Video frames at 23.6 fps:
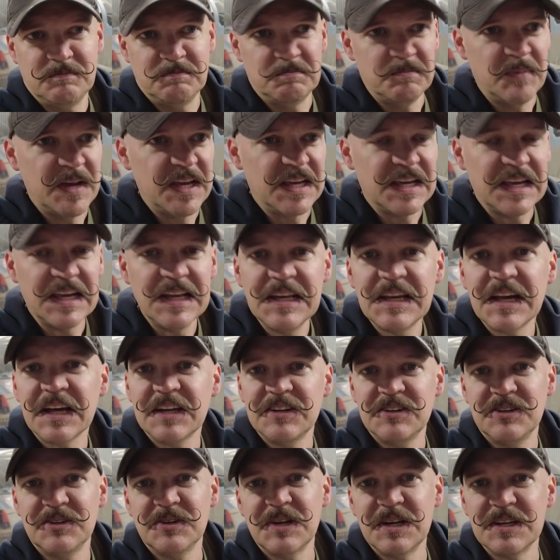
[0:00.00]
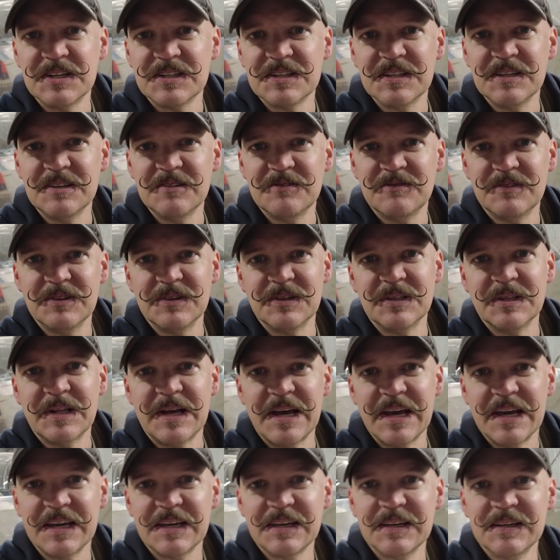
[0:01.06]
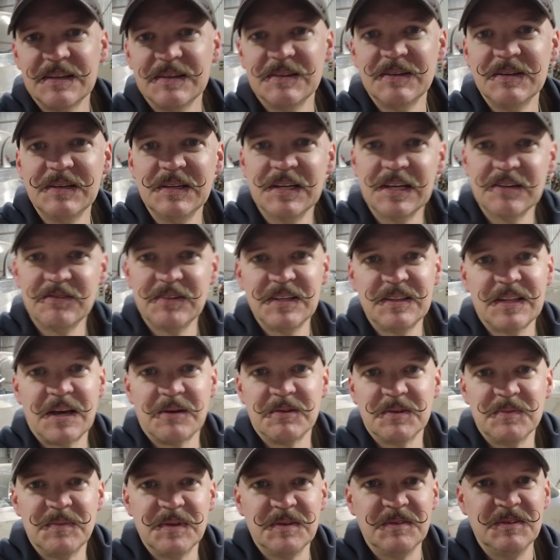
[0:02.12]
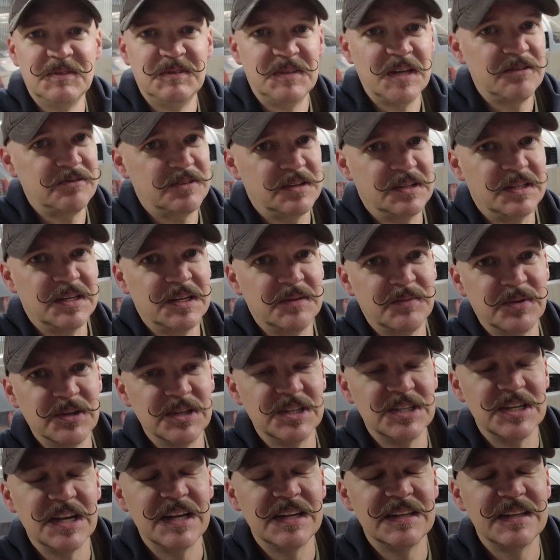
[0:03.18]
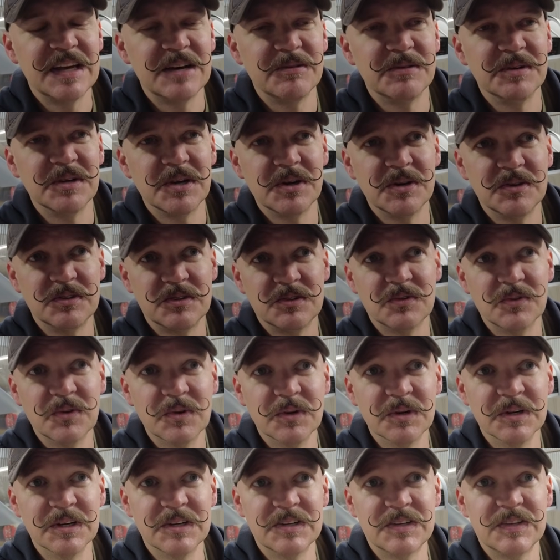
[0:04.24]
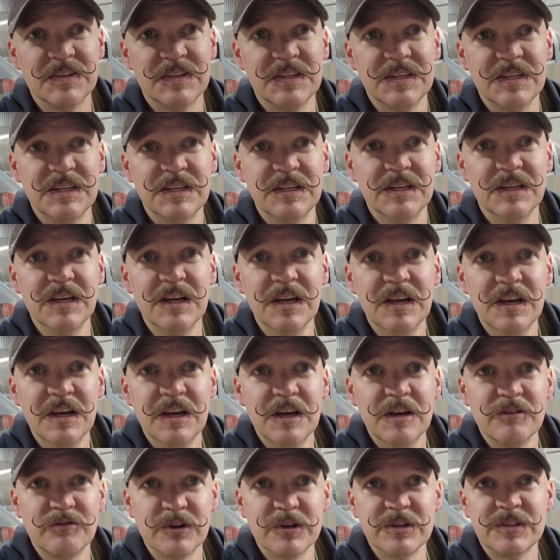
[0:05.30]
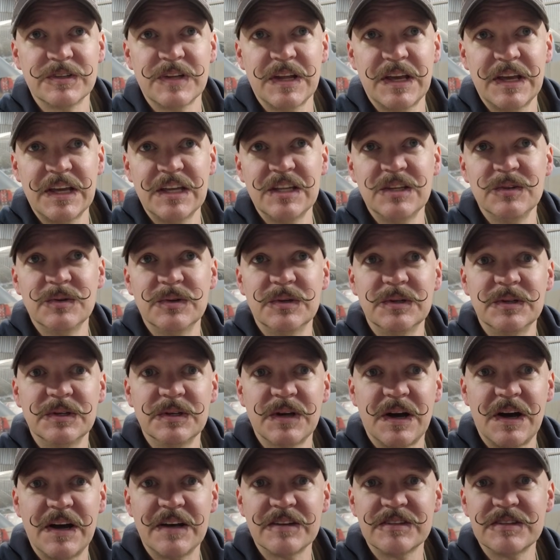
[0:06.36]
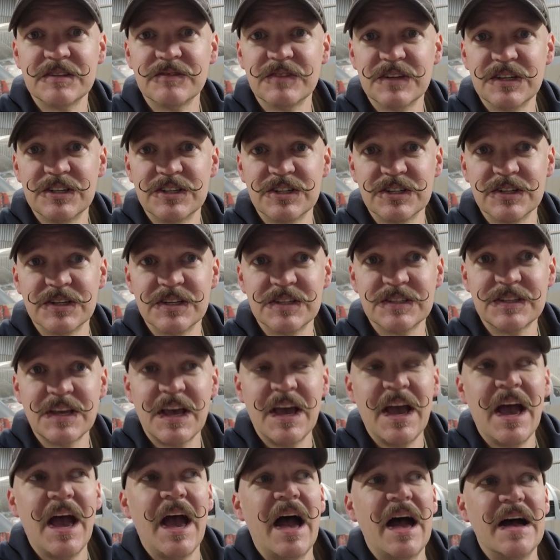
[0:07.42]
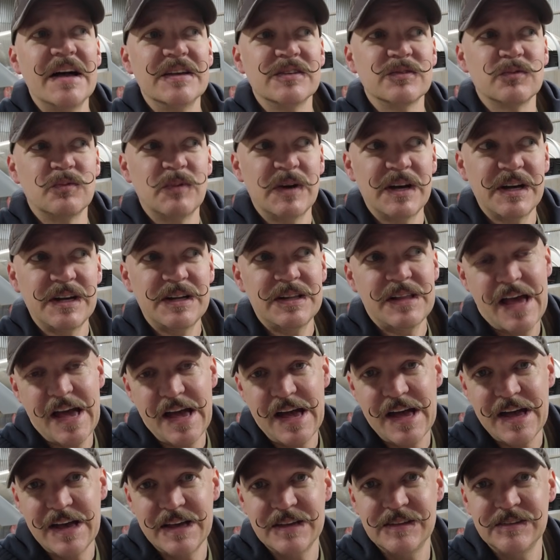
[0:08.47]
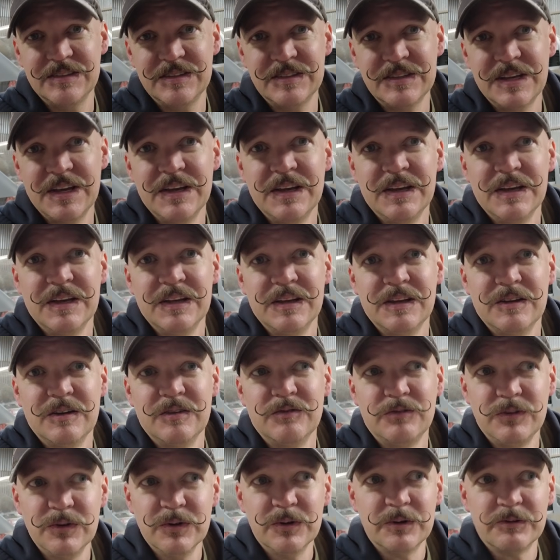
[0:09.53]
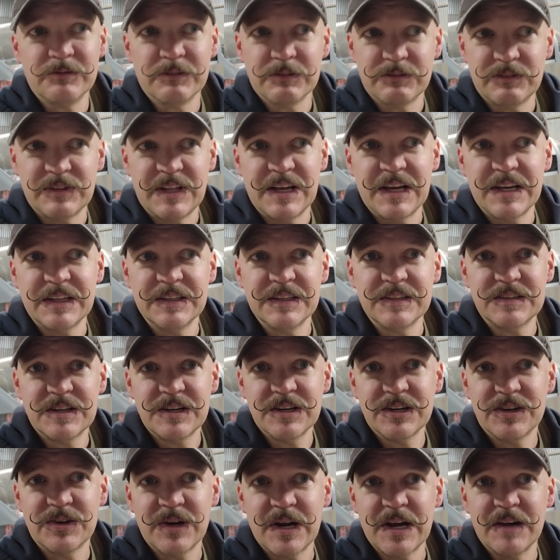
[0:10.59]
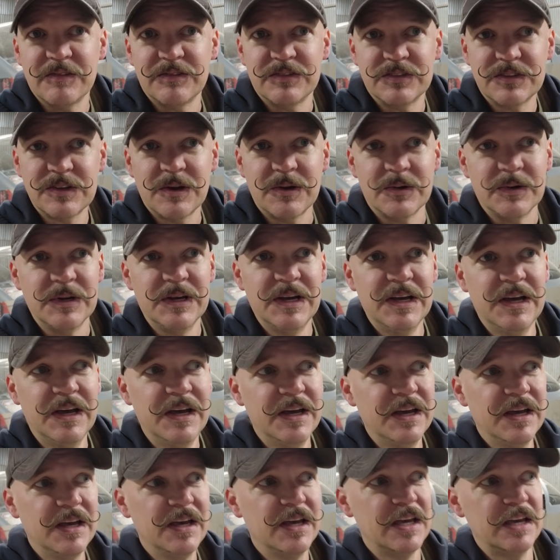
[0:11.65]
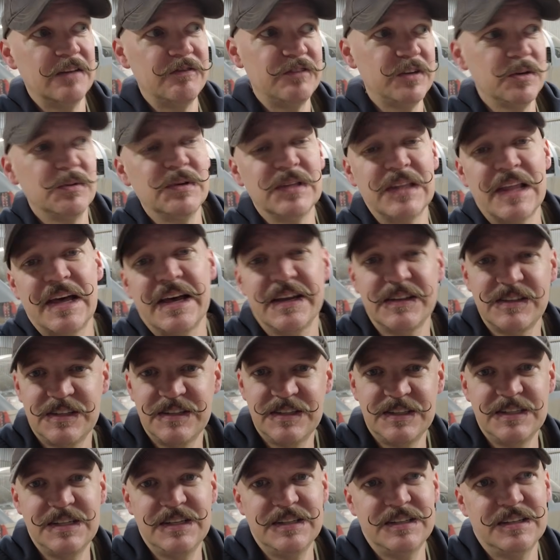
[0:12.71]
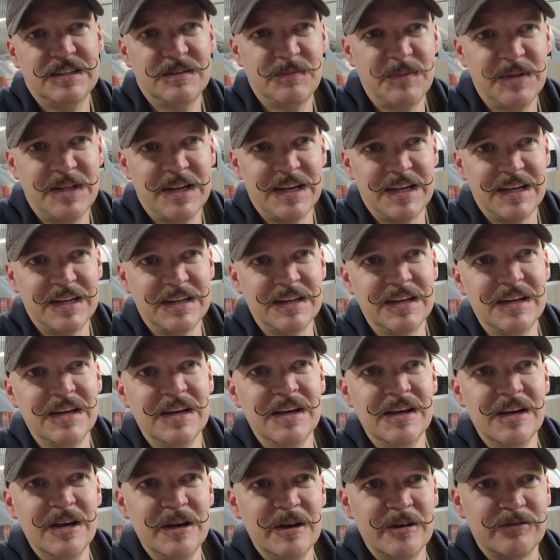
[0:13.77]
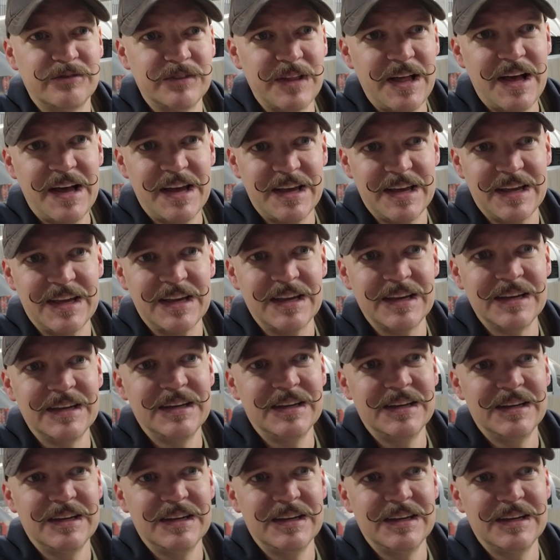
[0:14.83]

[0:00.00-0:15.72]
make any kind of donation that you feel like giving. That would be definitely appreciated. That will go towards the first annual cost of insurance, as well as fuel for flying this aircraft. So if you would like to see this plane flying